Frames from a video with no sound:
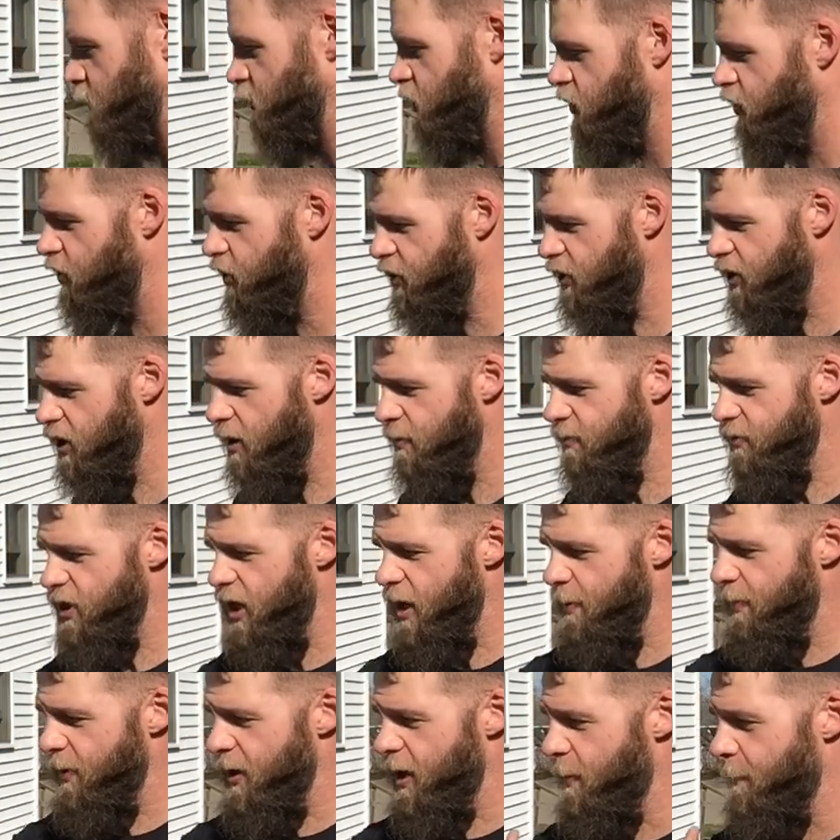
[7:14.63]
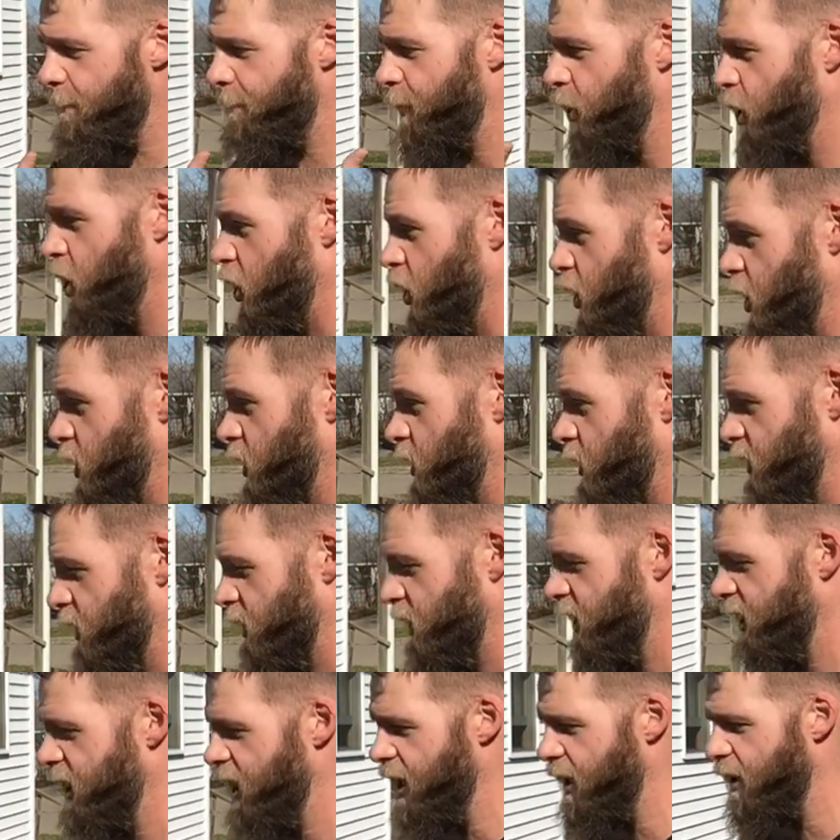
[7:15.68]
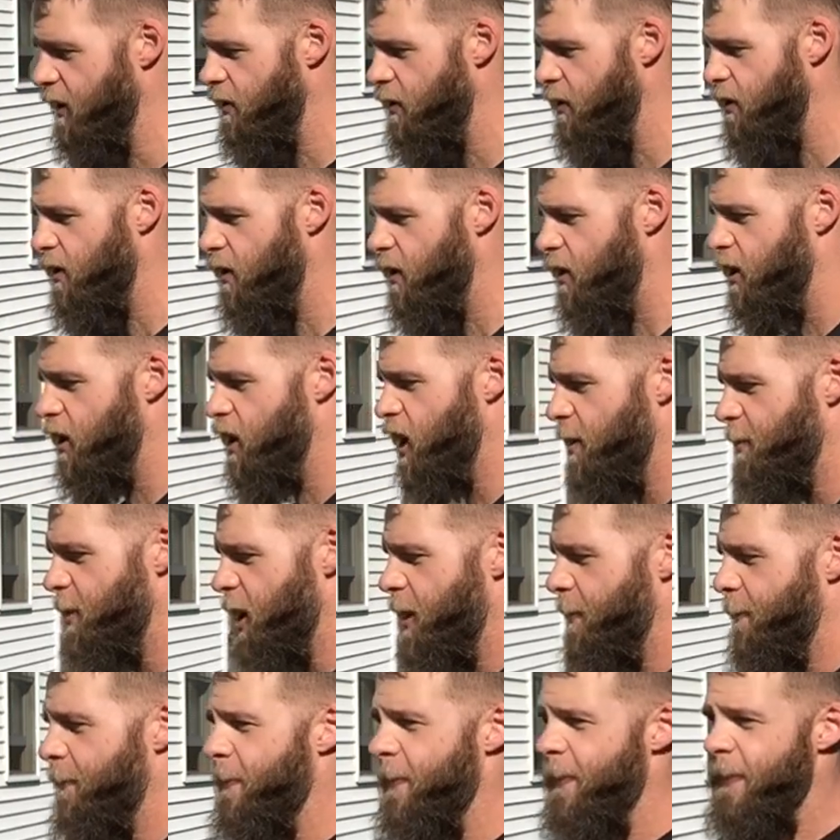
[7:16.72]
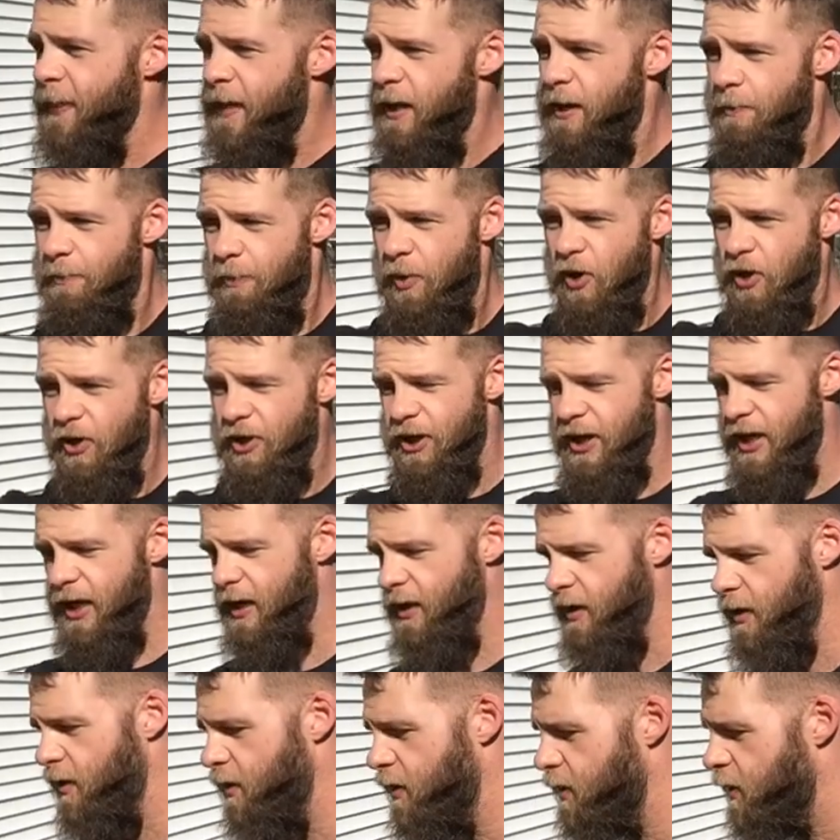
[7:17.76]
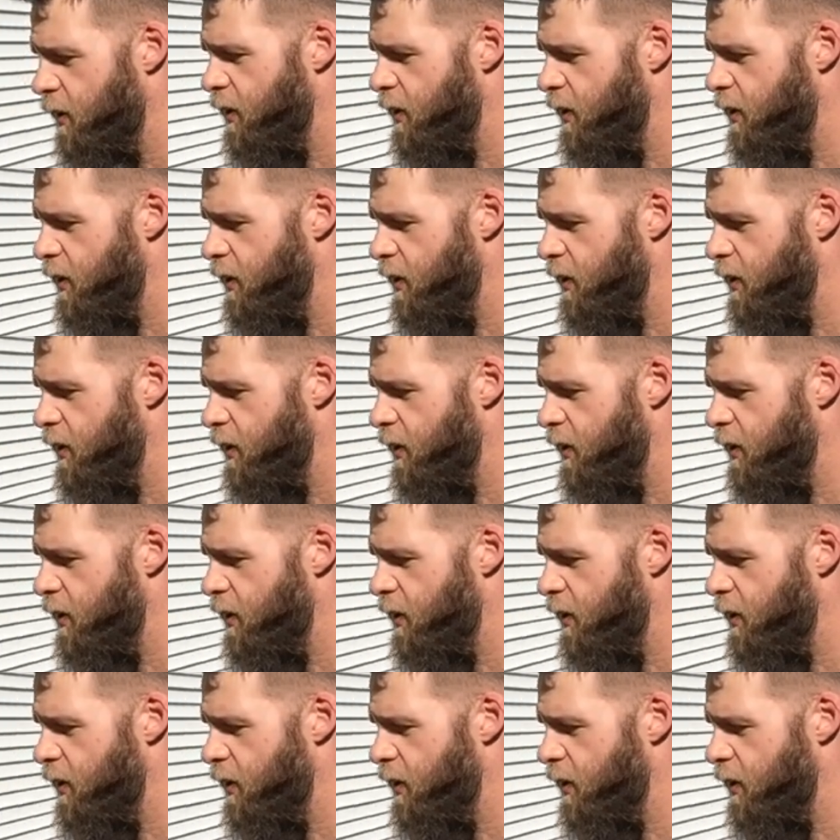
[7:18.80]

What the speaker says: So just comes up and pull and hit. Come up, pull and hit.